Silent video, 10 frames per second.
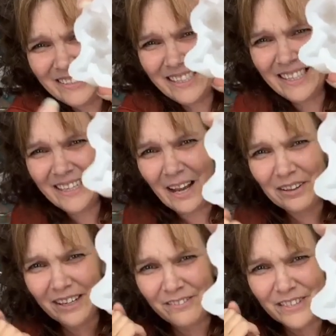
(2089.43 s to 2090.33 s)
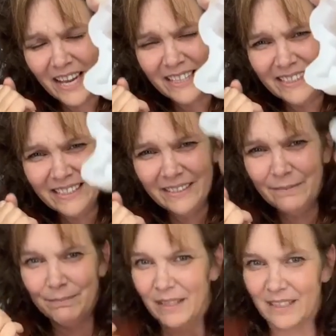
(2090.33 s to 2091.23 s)
Can you see it now that I've said it?
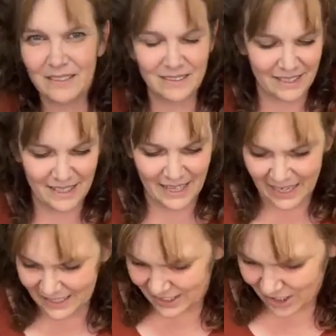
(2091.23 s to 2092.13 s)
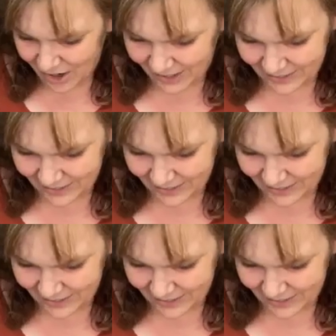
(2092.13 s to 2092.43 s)
See, that is